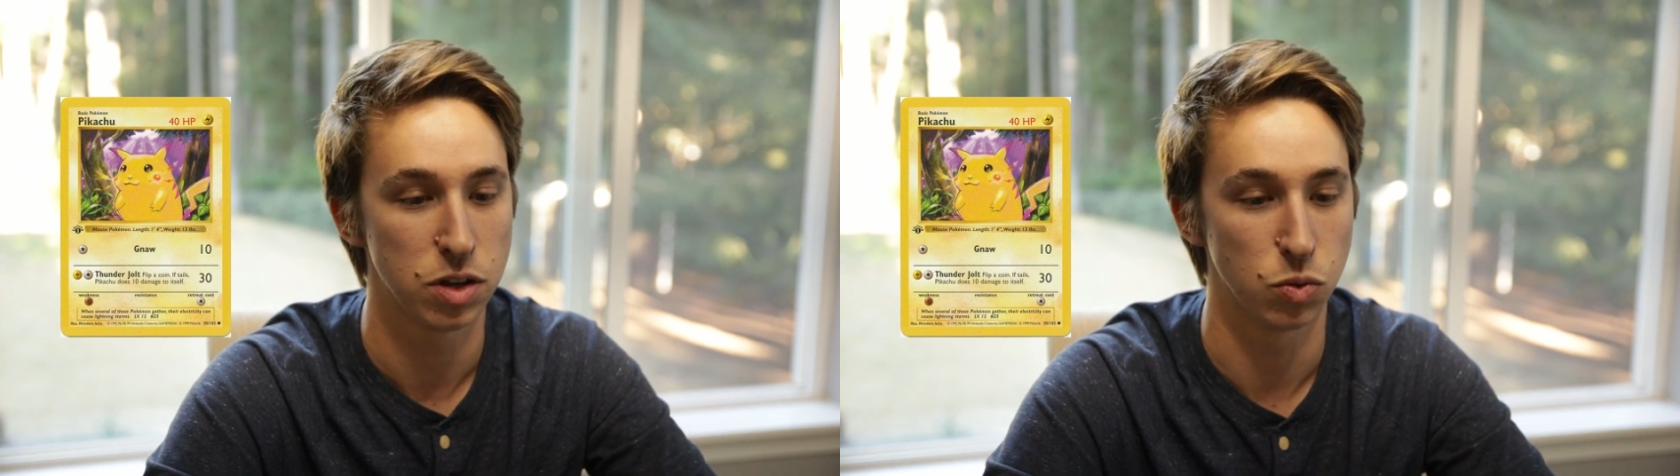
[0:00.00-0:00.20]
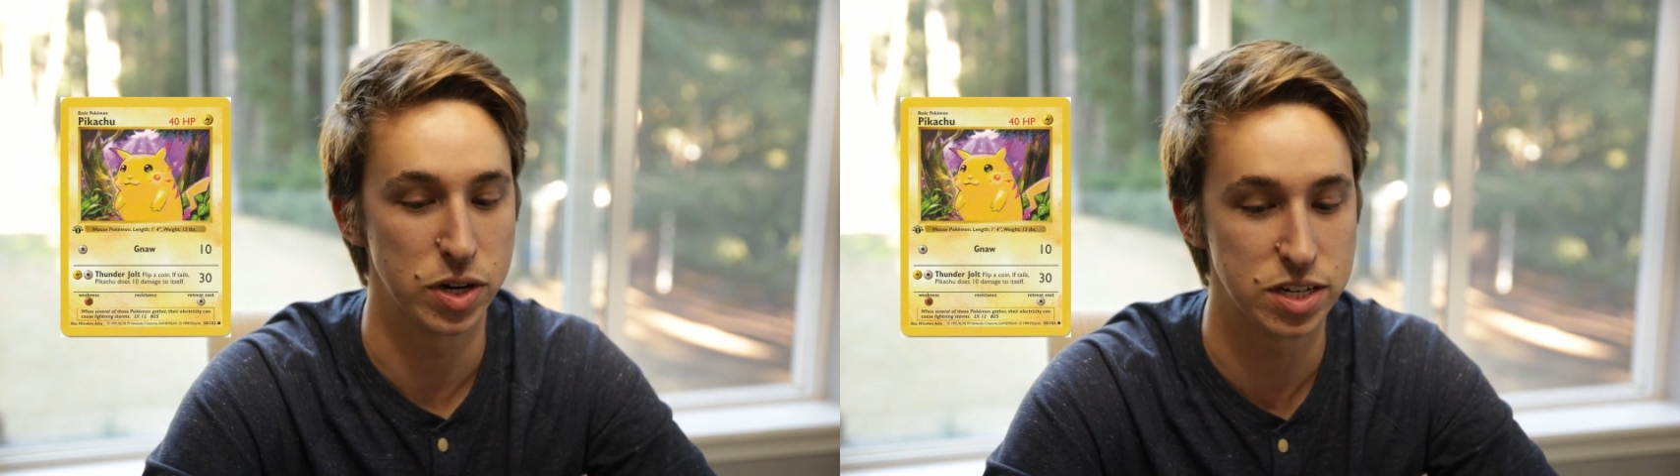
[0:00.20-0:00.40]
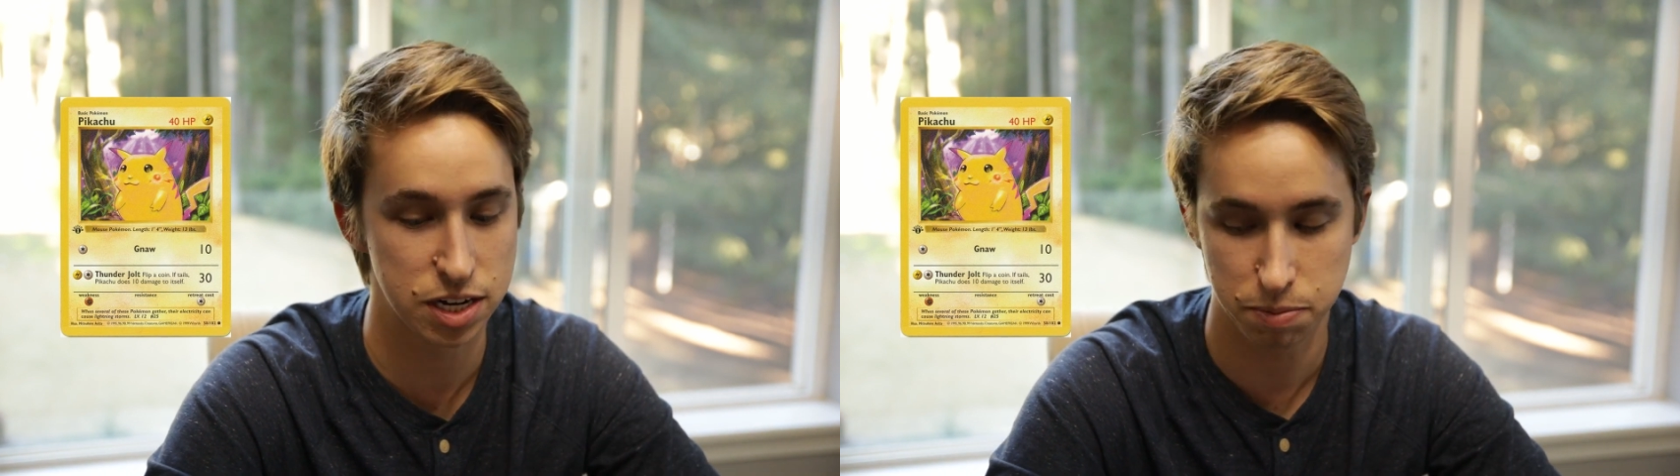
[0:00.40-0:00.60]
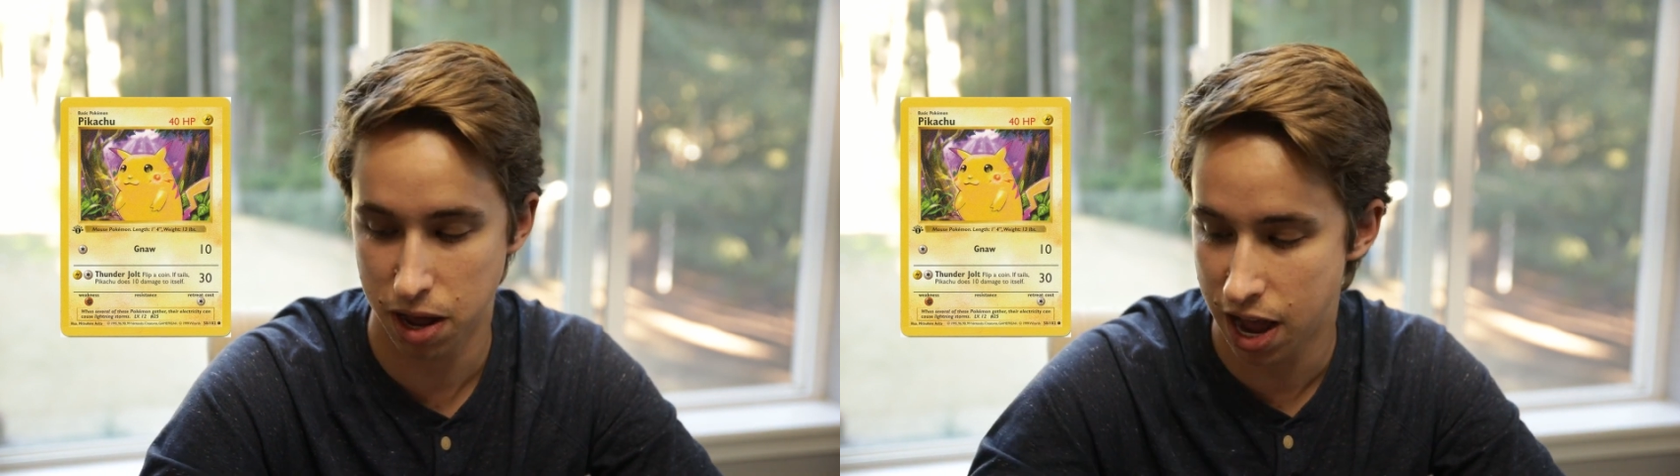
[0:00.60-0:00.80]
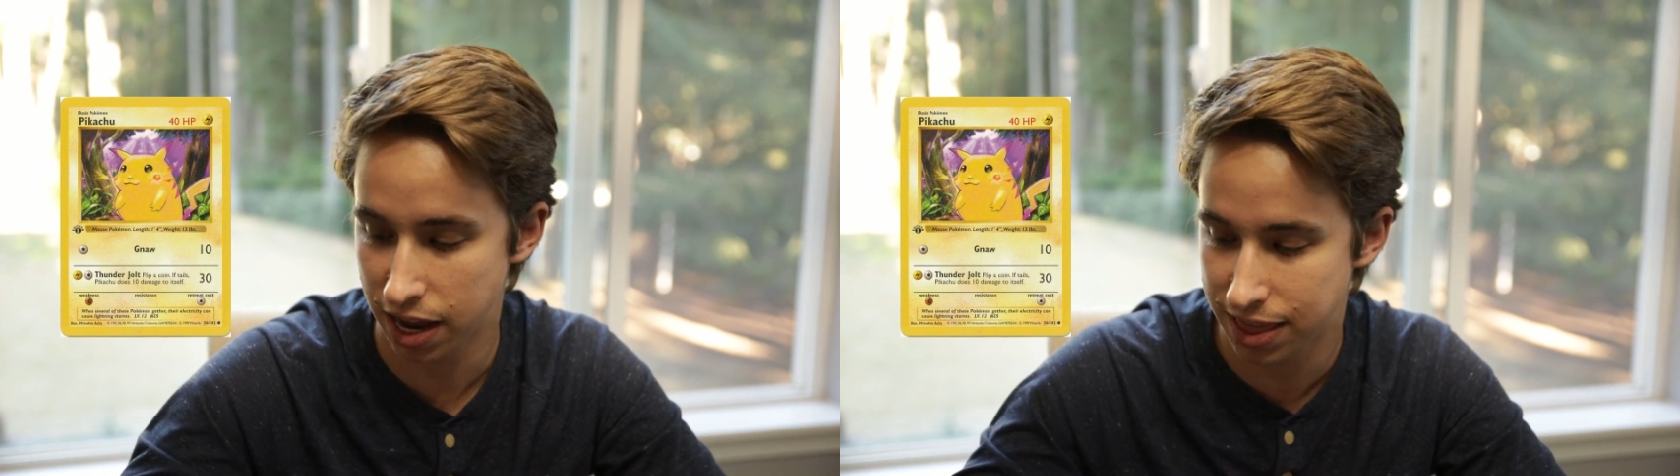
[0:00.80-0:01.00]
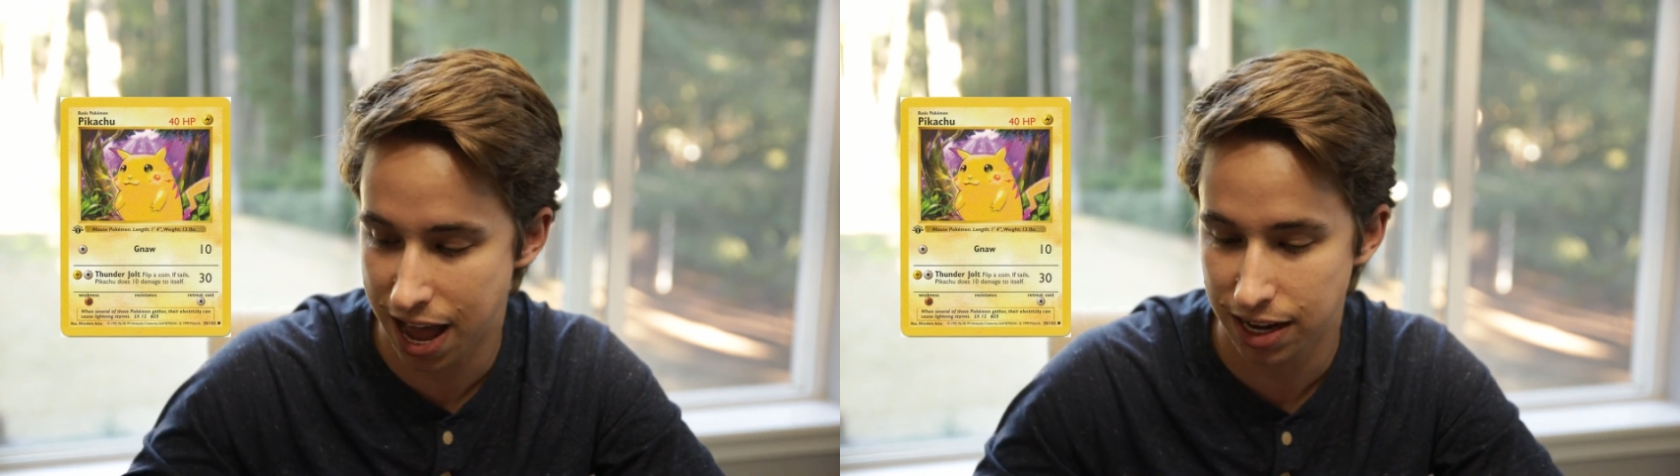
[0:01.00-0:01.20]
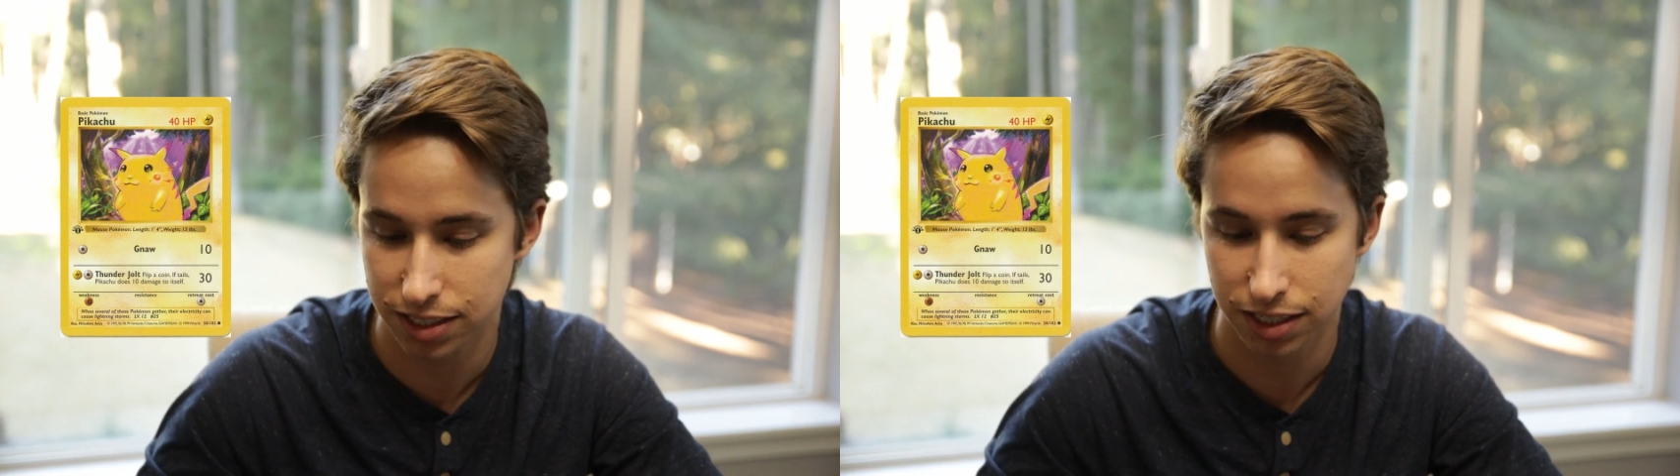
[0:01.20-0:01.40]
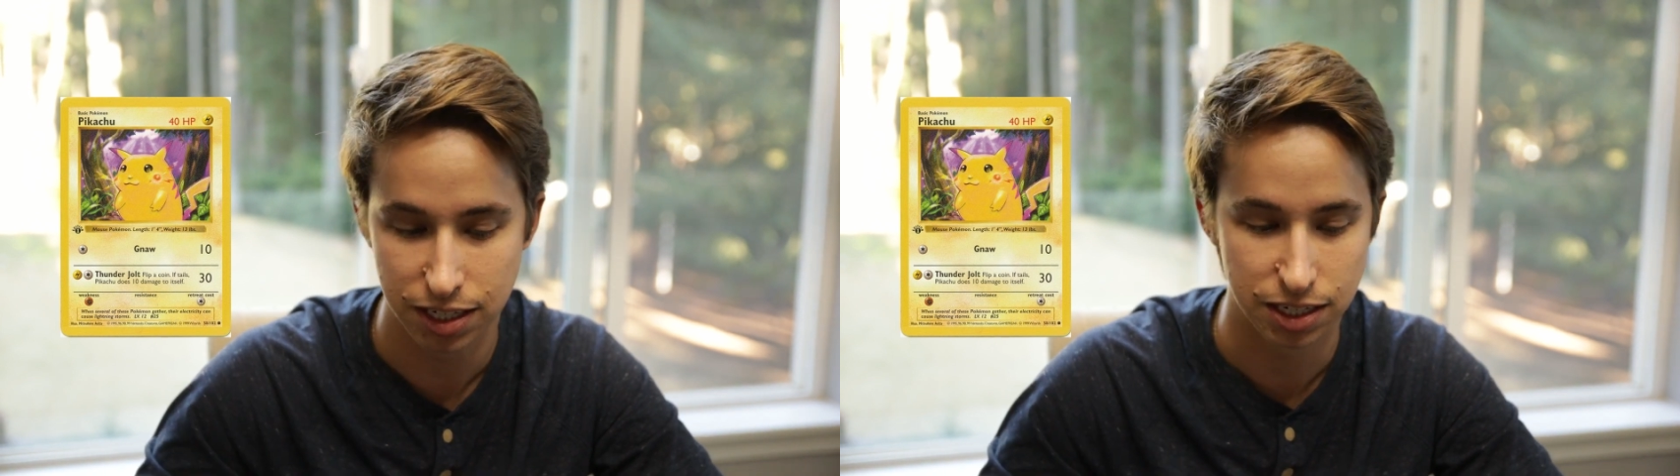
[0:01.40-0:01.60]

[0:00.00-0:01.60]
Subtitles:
reasoning behind that